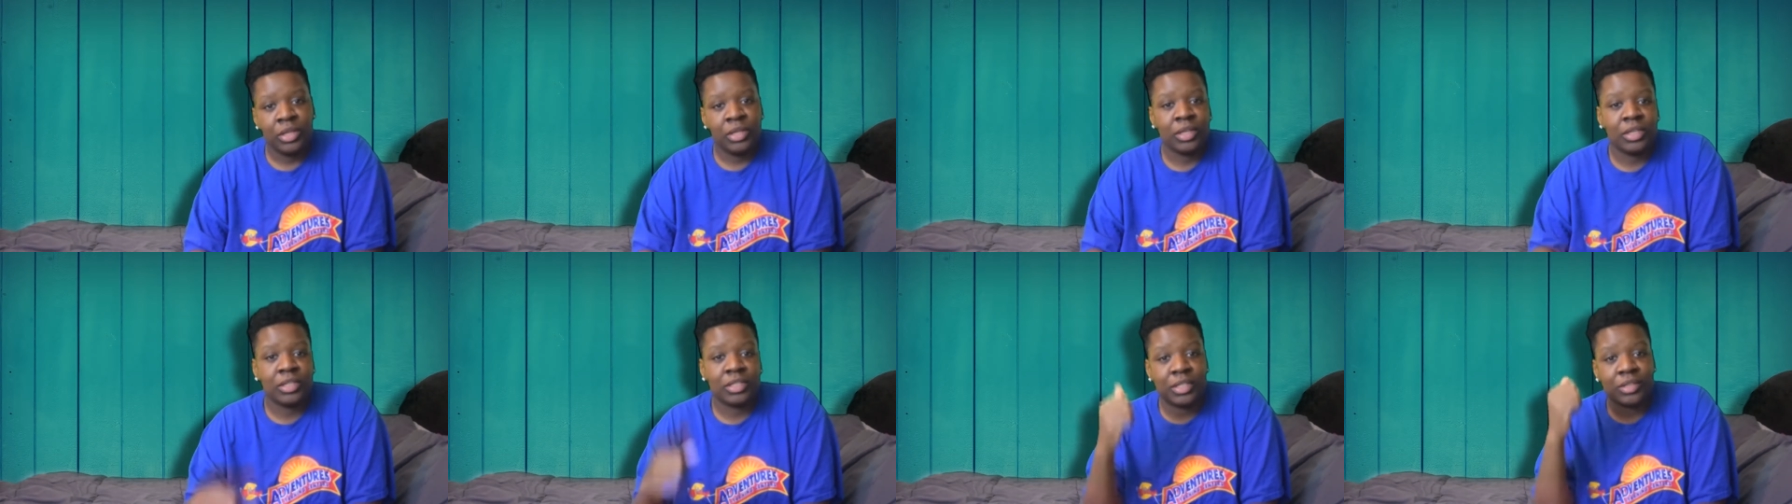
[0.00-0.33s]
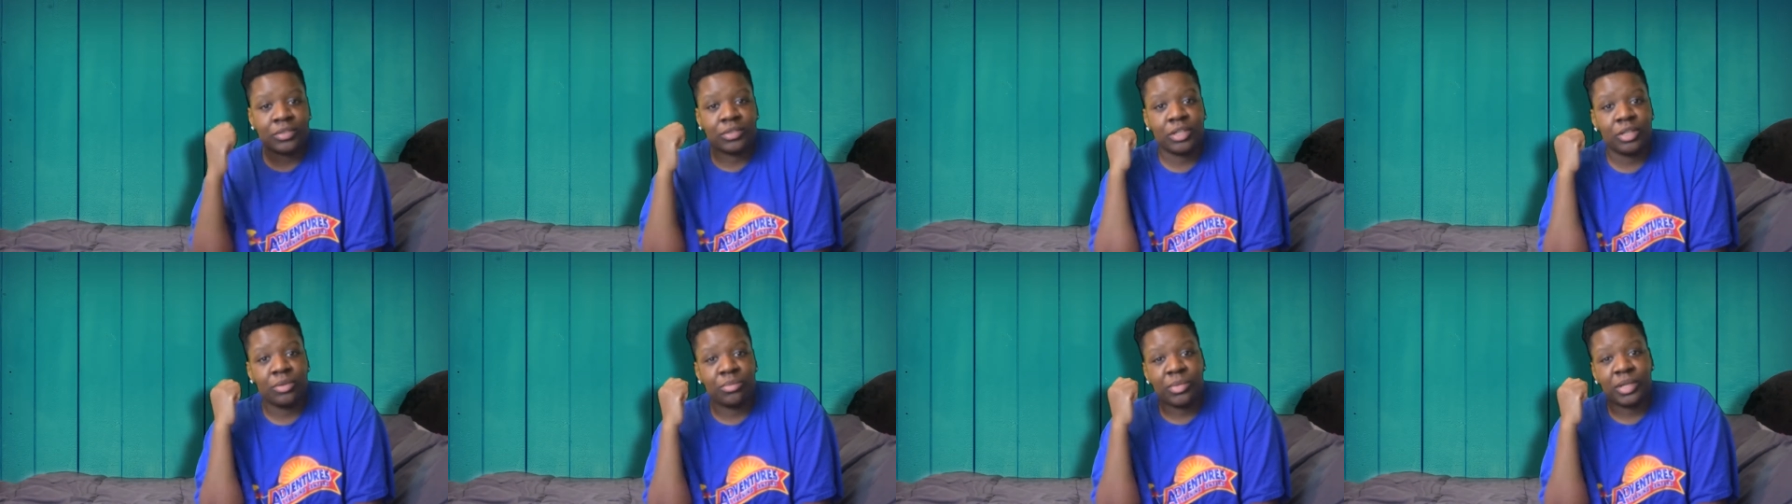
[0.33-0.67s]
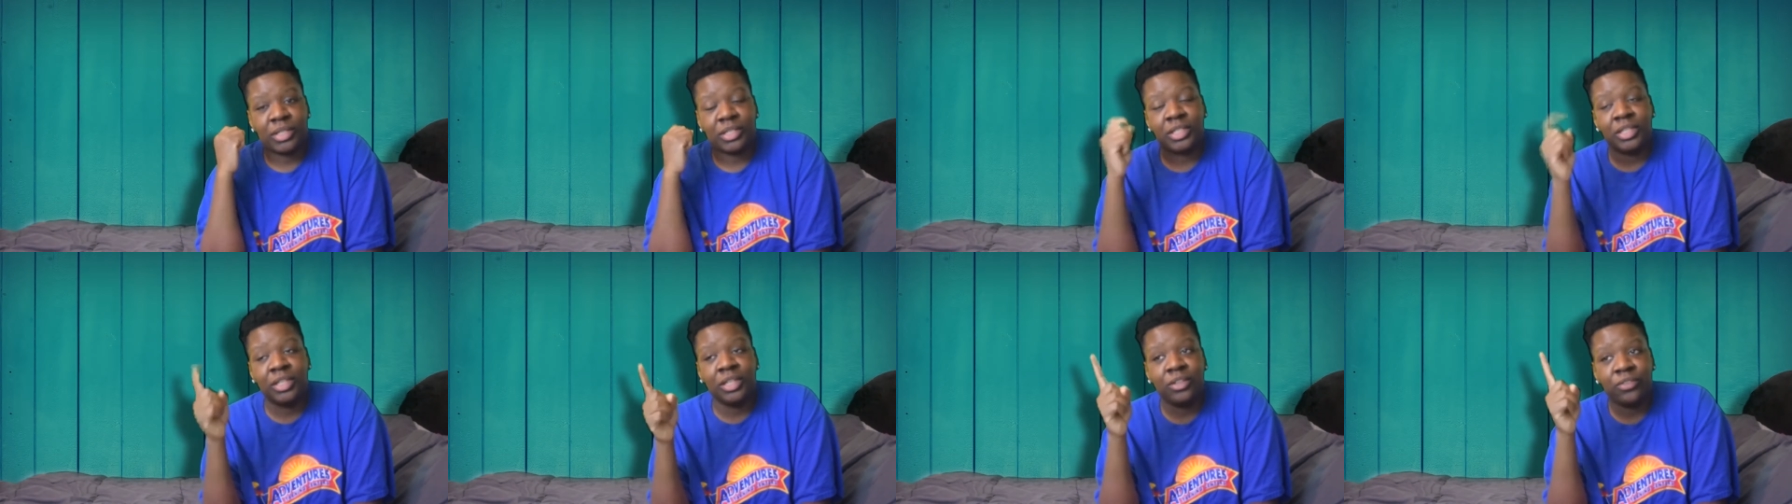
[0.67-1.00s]
because I have to get
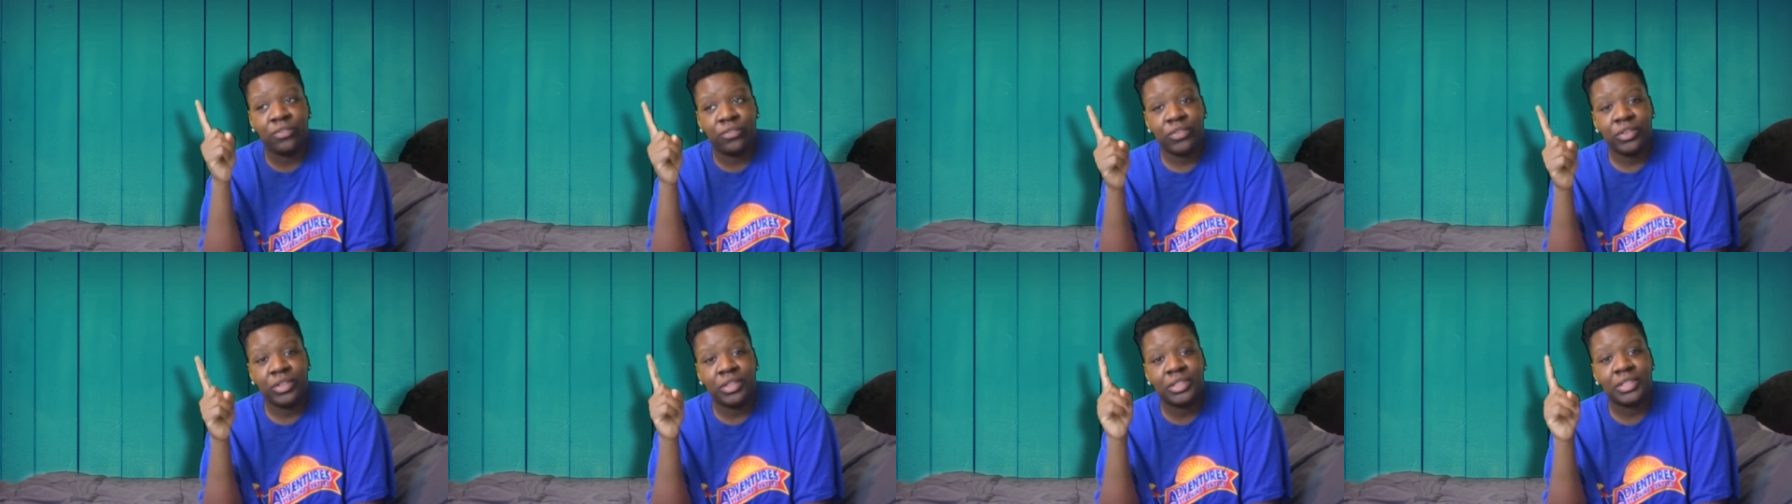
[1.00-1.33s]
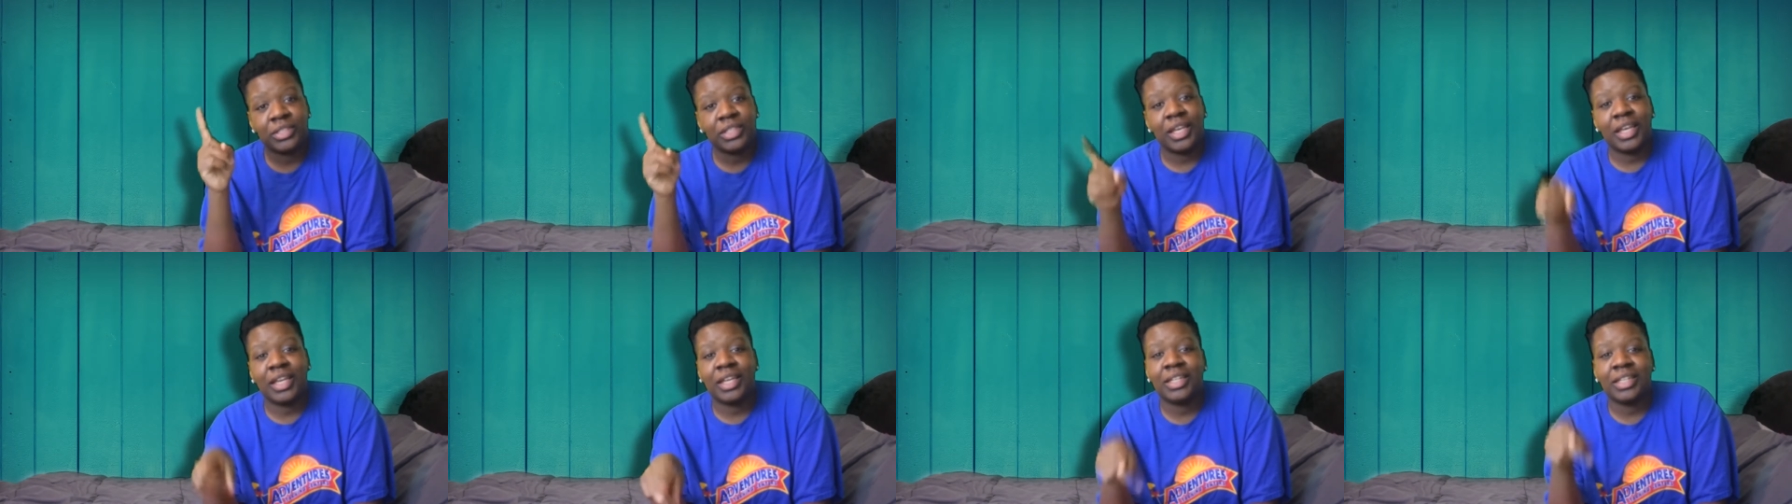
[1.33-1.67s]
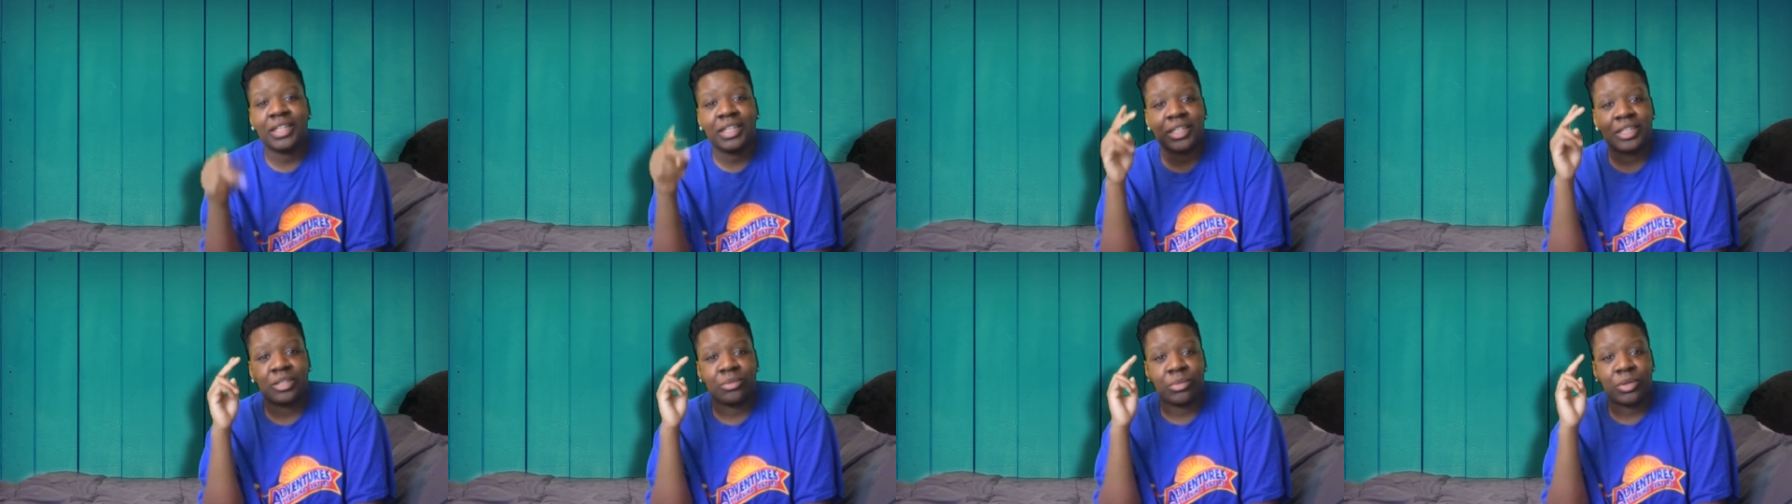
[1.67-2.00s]
my teeth fixed and
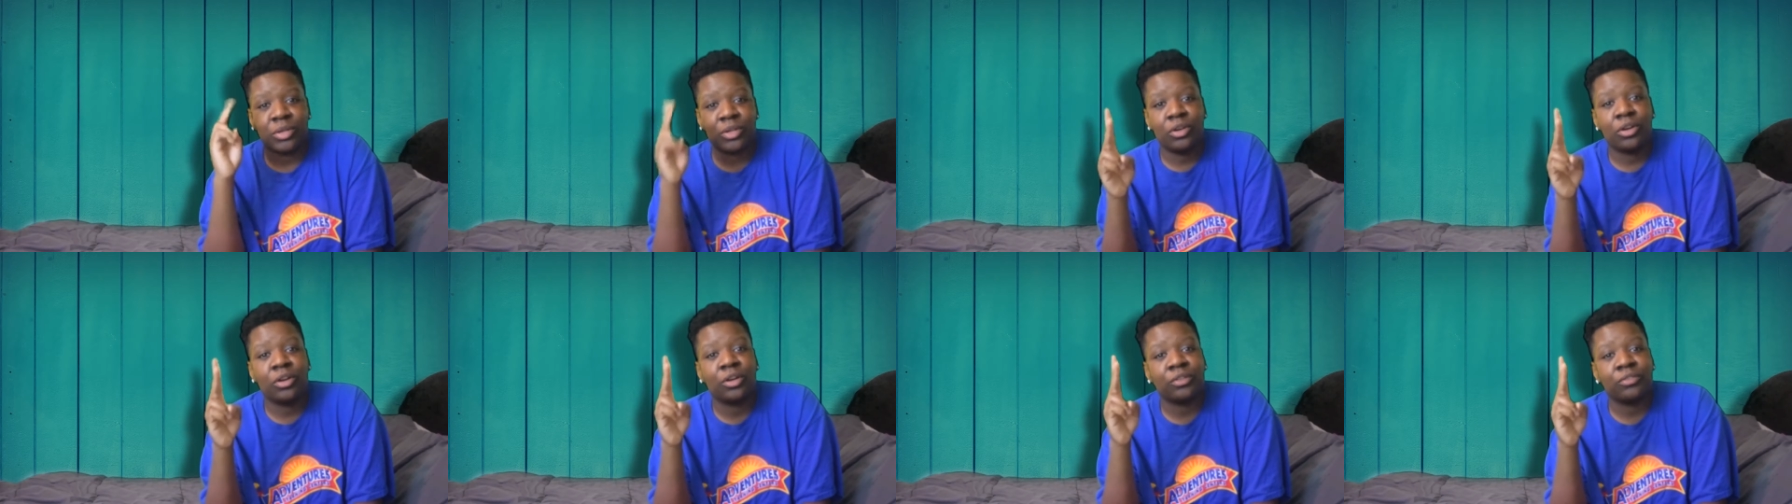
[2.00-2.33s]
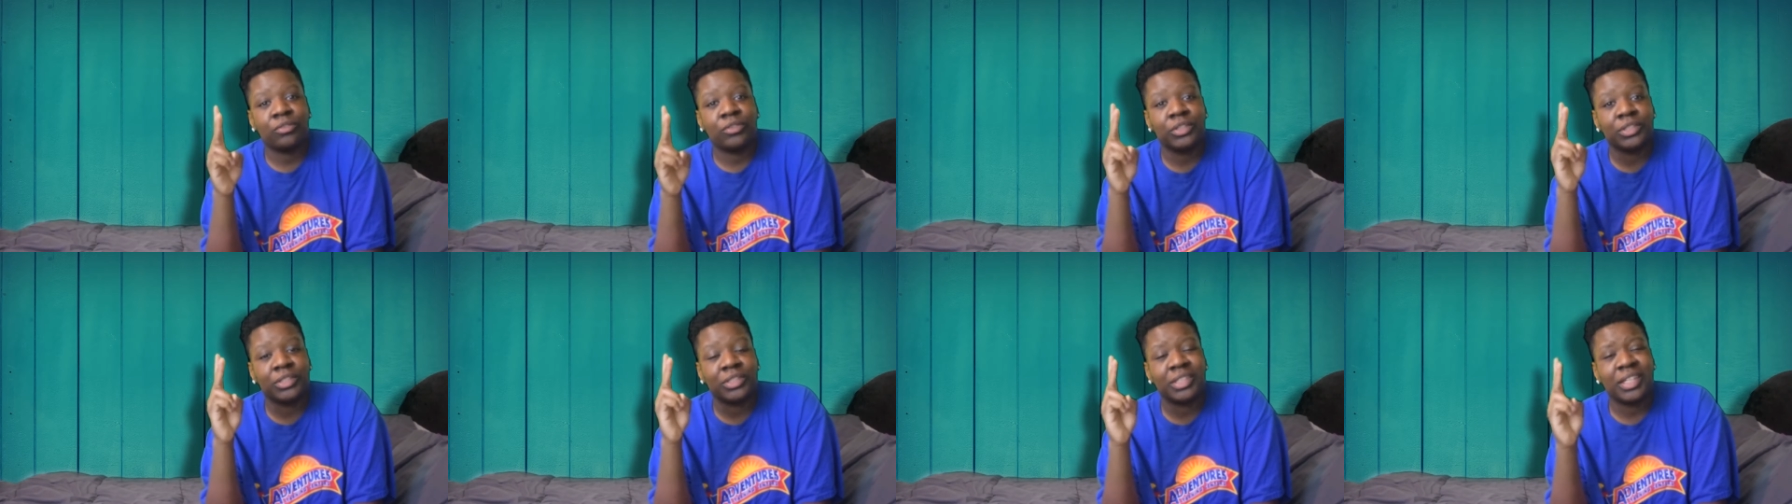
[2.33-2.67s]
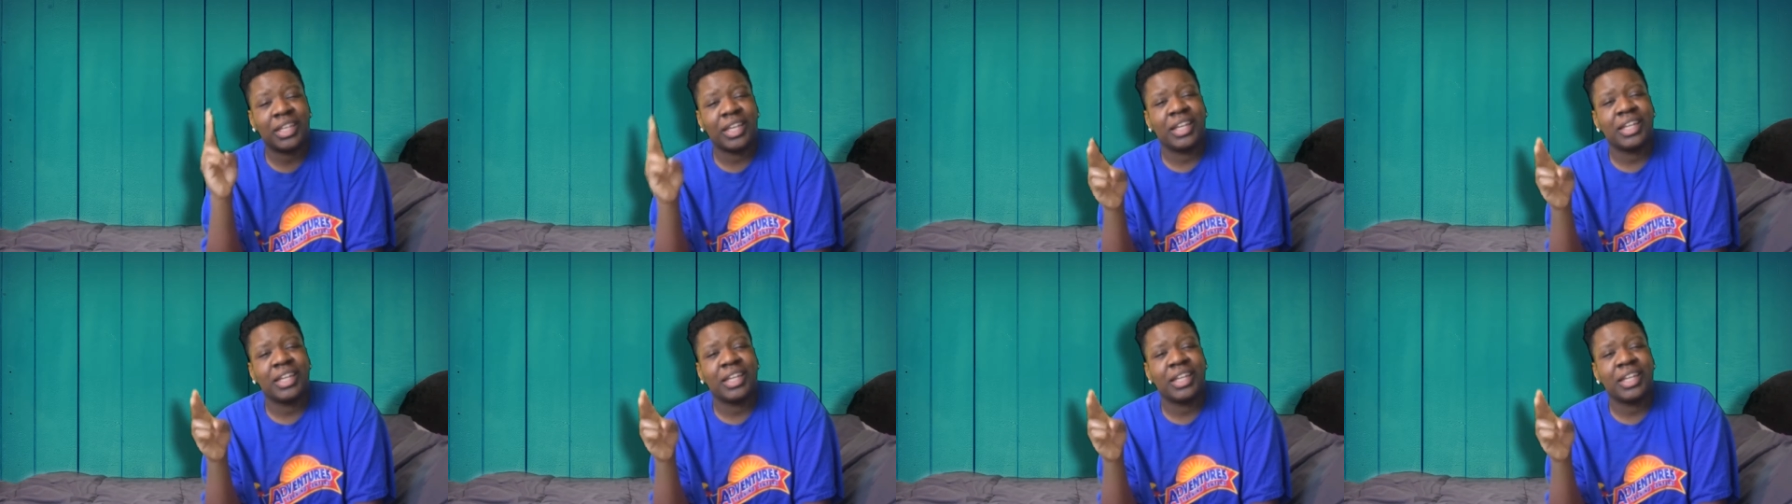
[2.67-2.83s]
I got to get my car fixed